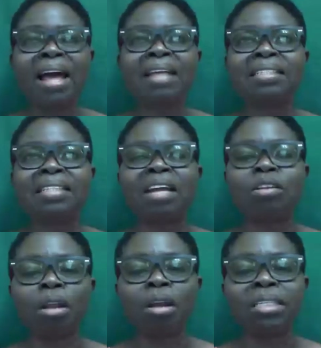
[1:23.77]
as
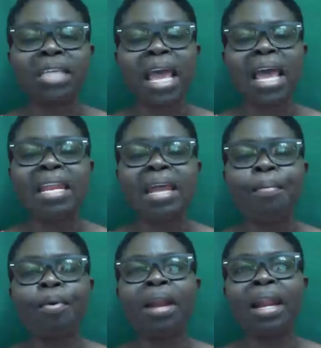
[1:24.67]
technology
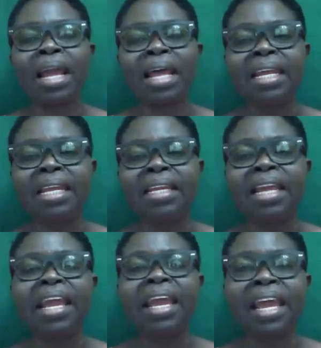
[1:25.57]
enabled learning
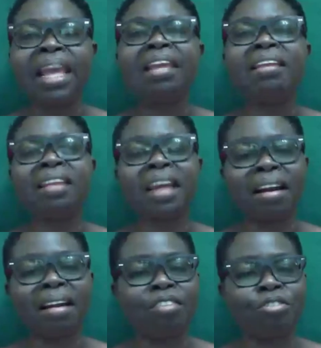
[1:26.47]
in the
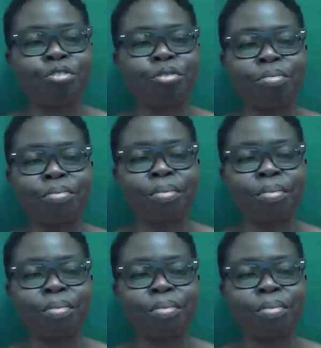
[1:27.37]
classroom.